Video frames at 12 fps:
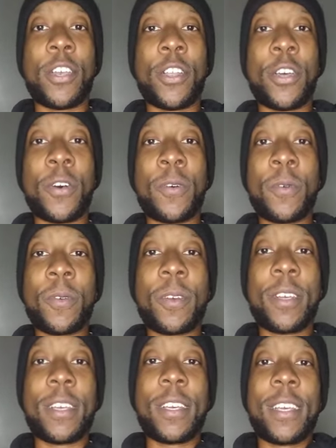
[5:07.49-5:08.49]
You know
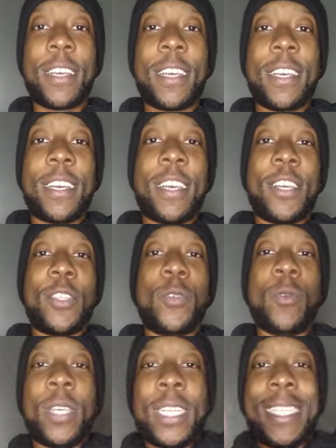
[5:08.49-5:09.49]

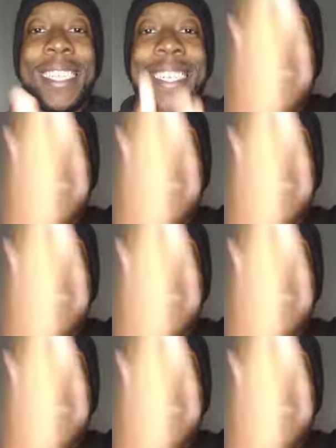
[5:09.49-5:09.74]
you get to